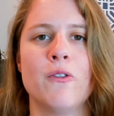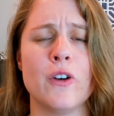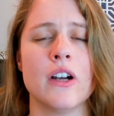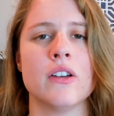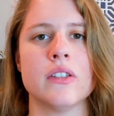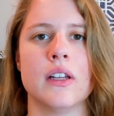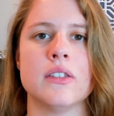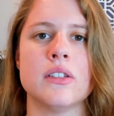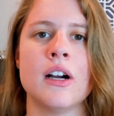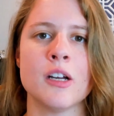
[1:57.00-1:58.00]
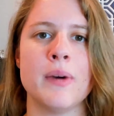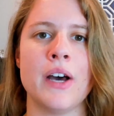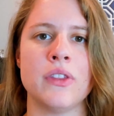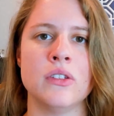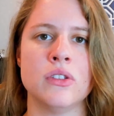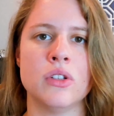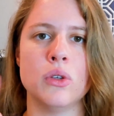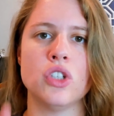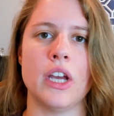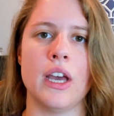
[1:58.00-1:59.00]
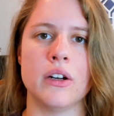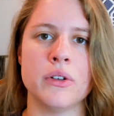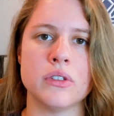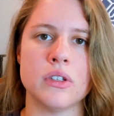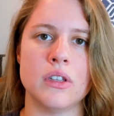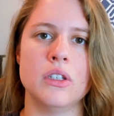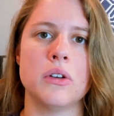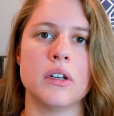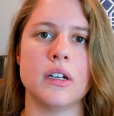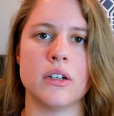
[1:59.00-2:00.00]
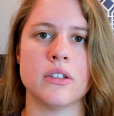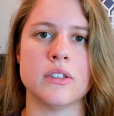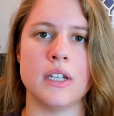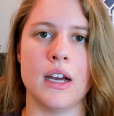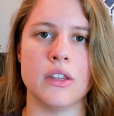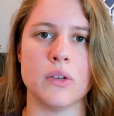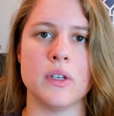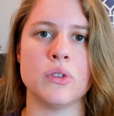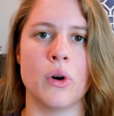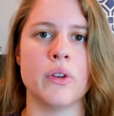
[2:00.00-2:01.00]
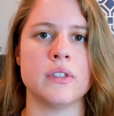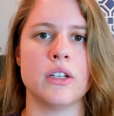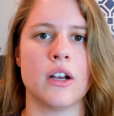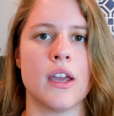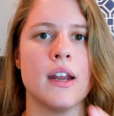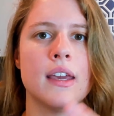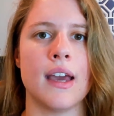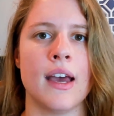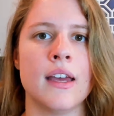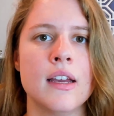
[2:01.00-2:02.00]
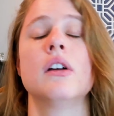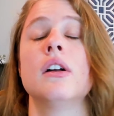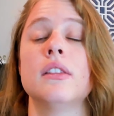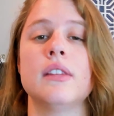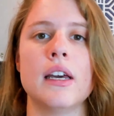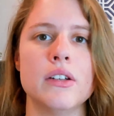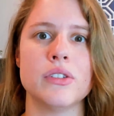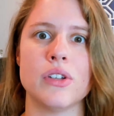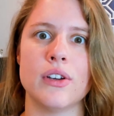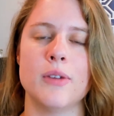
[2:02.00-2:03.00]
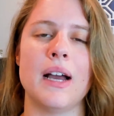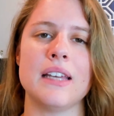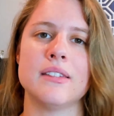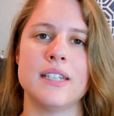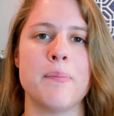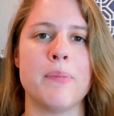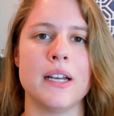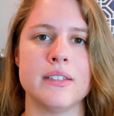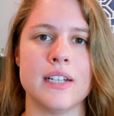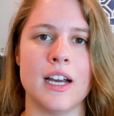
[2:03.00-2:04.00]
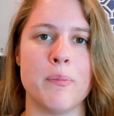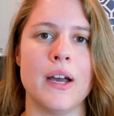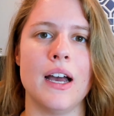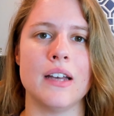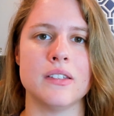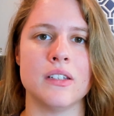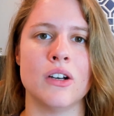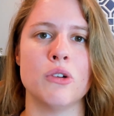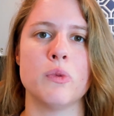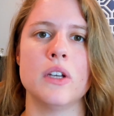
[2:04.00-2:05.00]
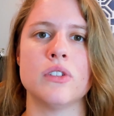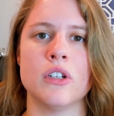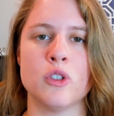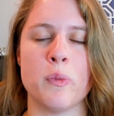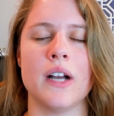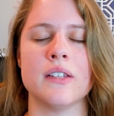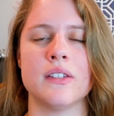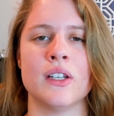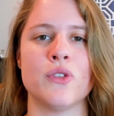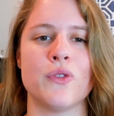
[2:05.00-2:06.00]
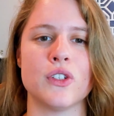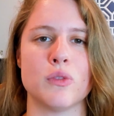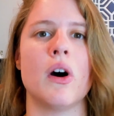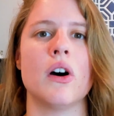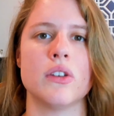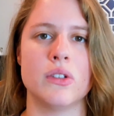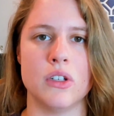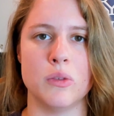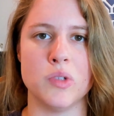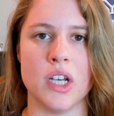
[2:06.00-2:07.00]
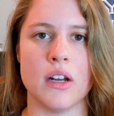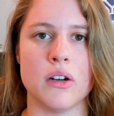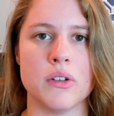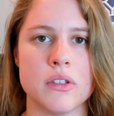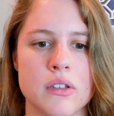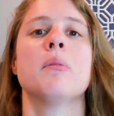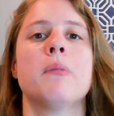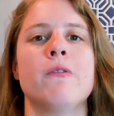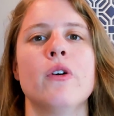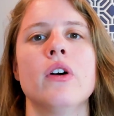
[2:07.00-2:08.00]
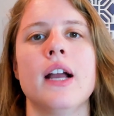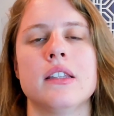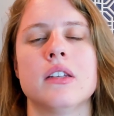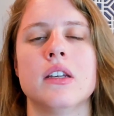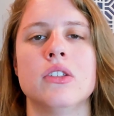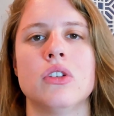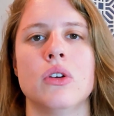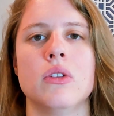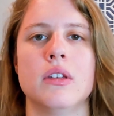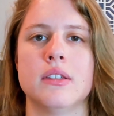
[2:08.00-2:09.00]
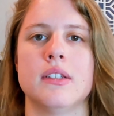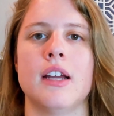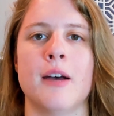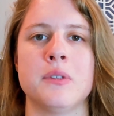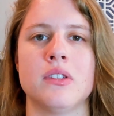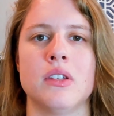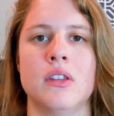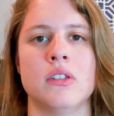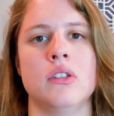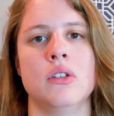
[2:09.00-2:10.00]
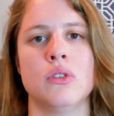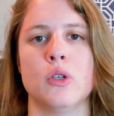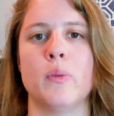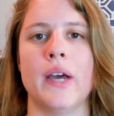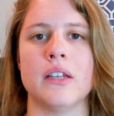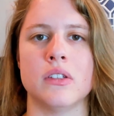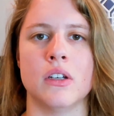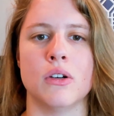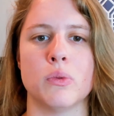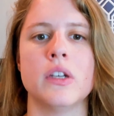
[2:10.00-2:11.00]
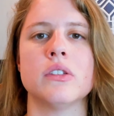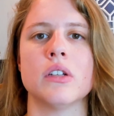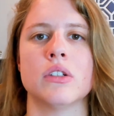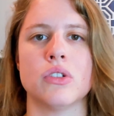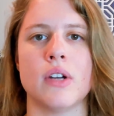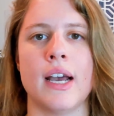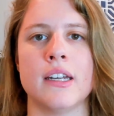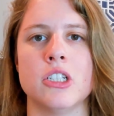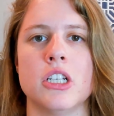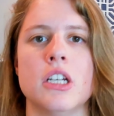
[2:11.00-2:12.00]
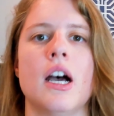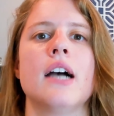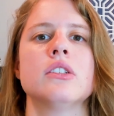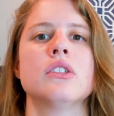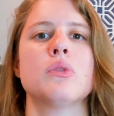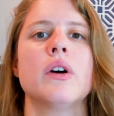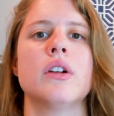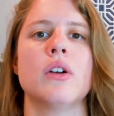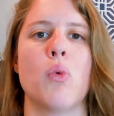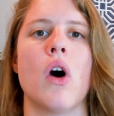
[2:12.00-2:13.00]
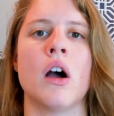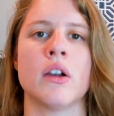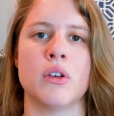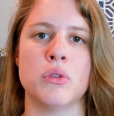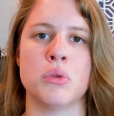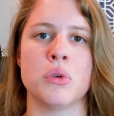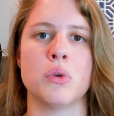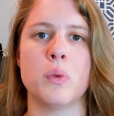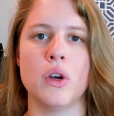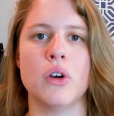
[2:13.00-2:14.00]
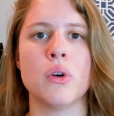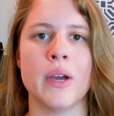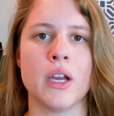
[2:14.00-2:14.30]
First, let's talk about these two channels so that you can understand the results that you're gonna get. Then I'll you my step-by-step SEO research process for small YouTube channels. Before I teach you the steps to this YouTube SEO research strategy, I just wanted to walk you through a real quick